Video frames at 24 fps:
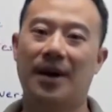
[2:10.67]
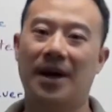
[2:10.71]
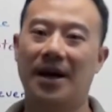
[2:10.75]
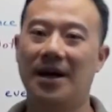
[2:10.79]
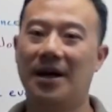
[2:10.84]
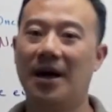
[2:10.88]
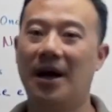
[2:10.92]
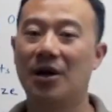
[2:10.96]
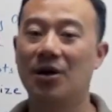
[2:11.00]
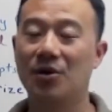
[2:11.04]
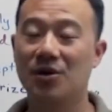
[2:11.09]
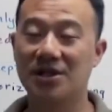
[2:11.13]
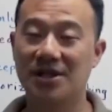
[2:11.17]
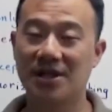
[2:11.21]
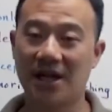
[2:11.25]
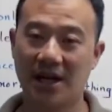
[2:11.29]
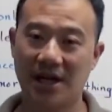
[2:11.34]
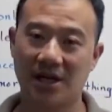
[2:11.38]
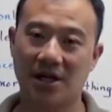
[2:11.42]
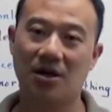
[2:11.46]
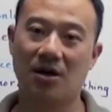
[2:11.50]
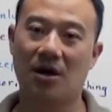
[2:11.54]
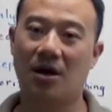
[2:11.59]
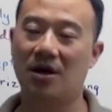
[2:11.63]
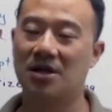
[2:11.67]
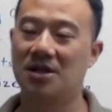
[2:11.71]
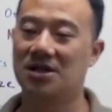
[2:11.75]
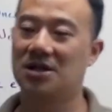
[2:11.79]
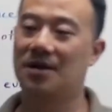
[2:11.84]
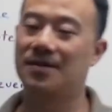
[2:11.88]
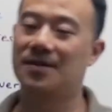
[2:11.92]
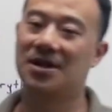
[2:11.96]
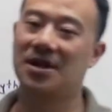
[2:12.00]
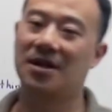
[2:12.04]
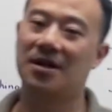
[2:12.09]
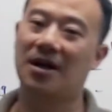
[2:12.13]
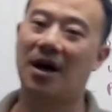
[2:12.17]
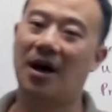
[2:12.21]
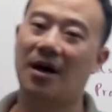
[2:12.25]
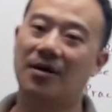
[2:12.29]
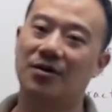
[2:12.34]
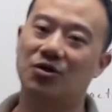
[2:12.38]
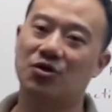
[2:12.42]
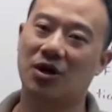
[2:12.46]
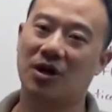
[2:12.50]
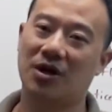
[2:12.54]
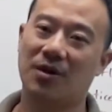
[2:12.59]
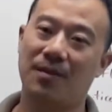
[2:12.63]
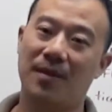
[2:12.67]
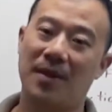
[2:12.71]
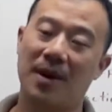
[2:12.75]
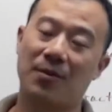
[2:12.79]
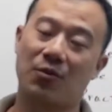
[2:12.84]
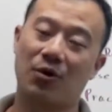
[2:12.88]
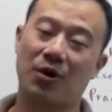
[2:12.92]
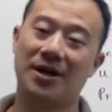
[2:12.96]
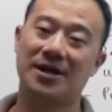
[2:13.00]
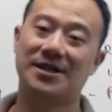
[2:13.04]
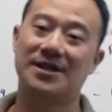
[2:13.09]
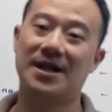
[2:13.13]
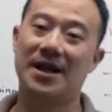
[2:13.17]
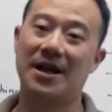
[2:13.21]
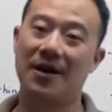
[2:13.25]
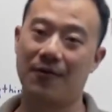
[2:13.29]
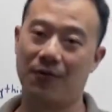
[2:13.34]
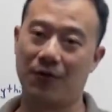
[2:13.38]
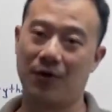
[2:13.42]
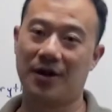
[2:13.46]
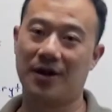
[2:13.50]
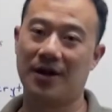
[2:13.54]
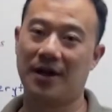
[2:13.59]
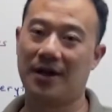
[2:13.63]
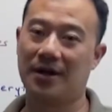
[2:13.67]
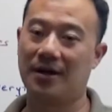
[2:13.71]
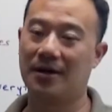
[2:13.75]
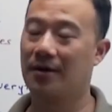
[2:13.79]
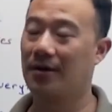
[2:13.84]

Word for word: by understanding concepts and not trying to memorize everything,